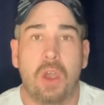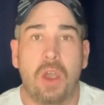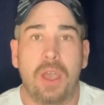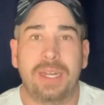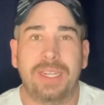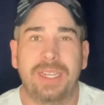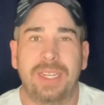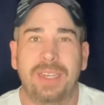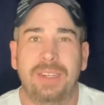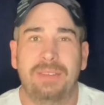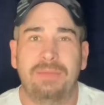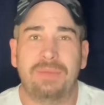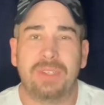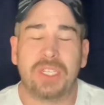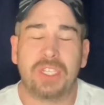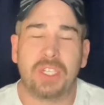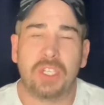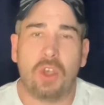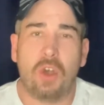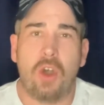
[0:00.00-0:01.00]
I did
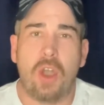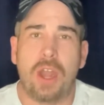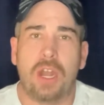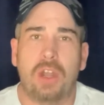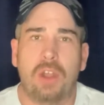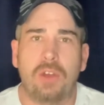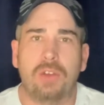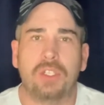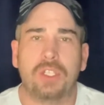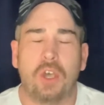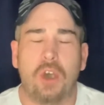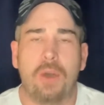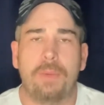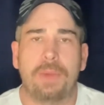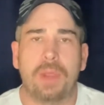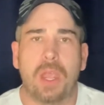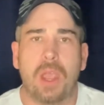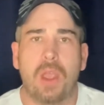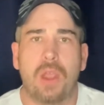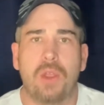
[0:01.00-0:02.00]
decide a long time
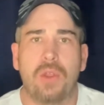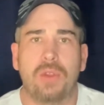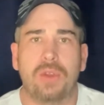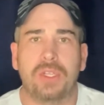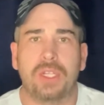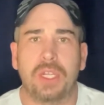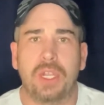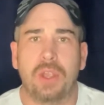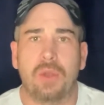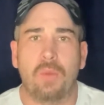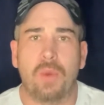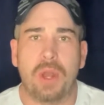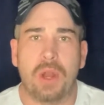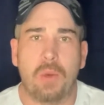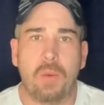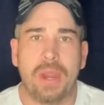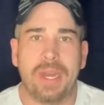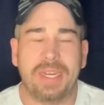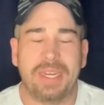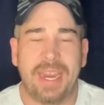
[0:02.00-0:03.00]
ago to get when I
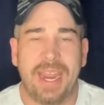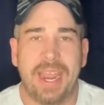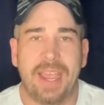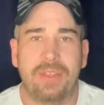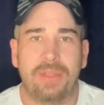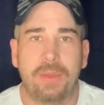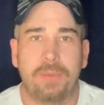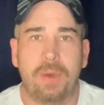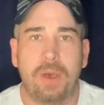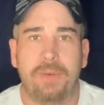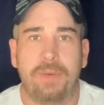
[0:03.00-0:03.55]
went down the pop